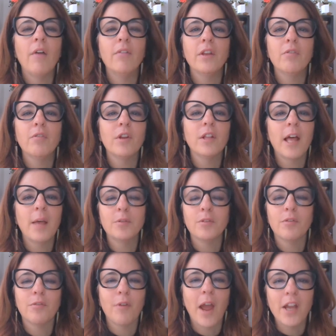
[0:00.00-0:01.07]
heavily relapsed
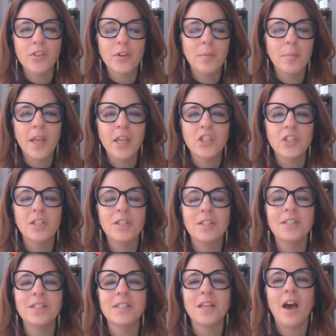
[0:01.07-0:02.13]
refractory
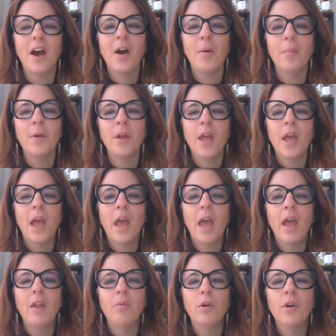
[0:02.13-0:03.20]
patients,
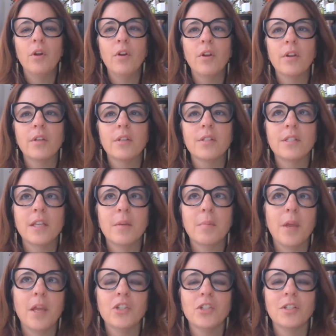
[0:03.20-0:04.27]
and we're seeing
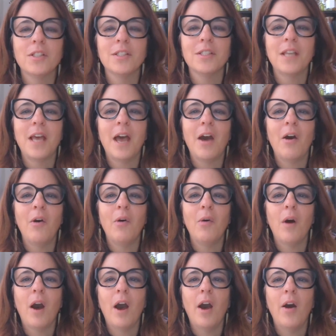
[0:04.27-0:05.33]
patients
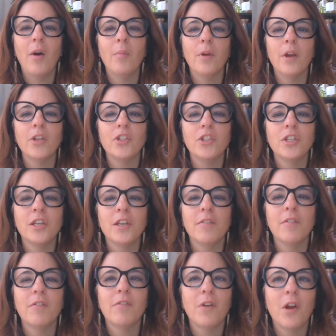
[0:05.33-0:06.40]
now
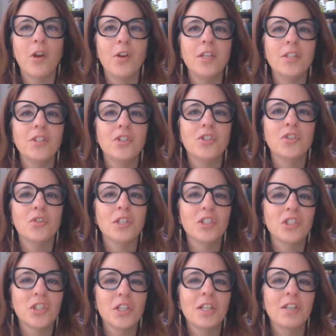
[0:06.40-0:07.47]
achieve very
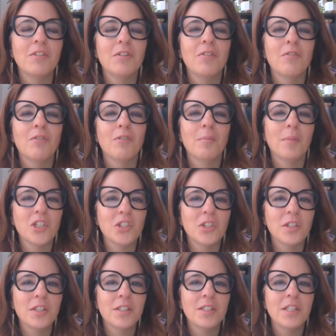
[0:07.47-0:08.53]
stringent
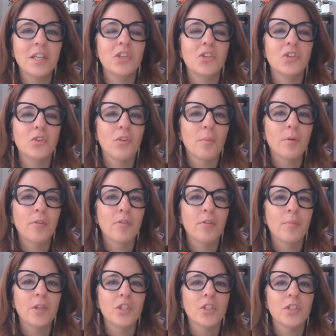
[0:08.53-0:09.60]
remissions and durable
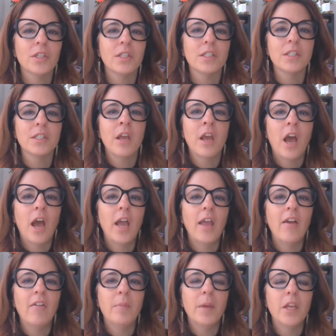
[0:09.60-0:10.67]
remissions. I
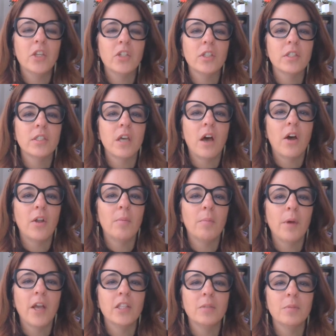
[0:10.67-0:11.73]
have patients on
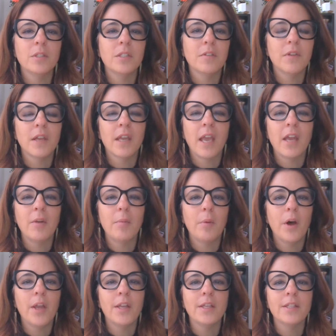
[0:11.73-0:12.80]
bispecific
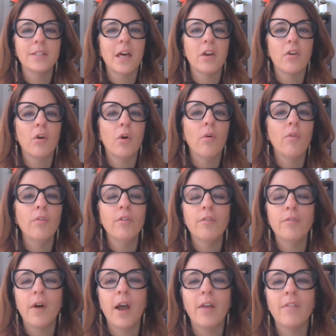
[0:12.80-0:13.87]
antibodies that are over
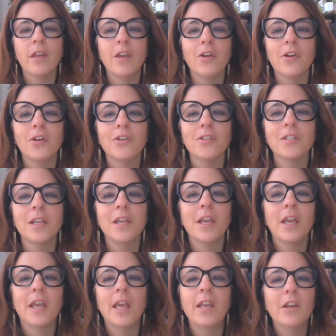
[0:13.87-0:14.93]
5 years
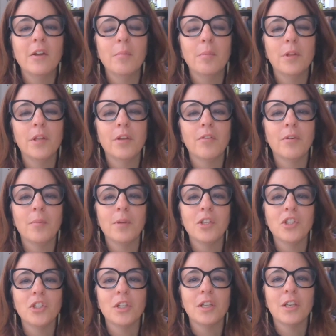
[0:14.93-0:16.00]
in a complete
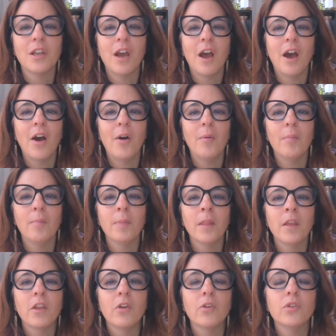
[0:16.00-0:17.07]
remission,
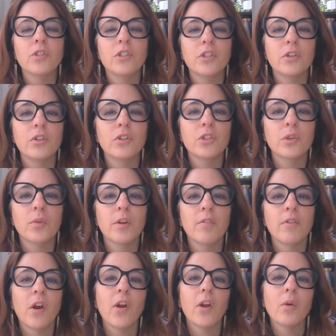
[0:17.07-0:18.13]
you know, still doing
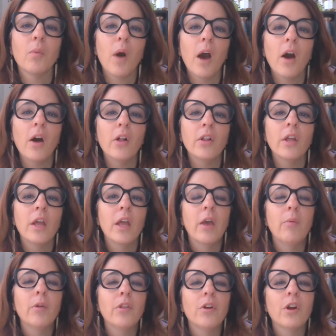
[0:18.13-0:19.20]
very well.
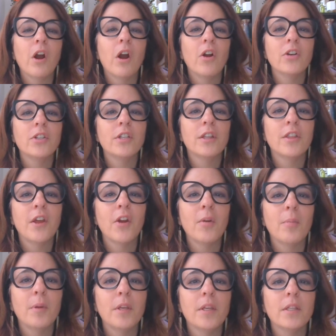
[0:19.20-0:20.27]
And with our CAR T
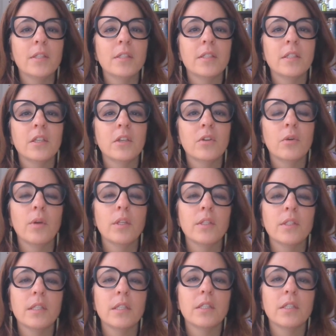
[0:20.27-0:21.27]
therapies, you know,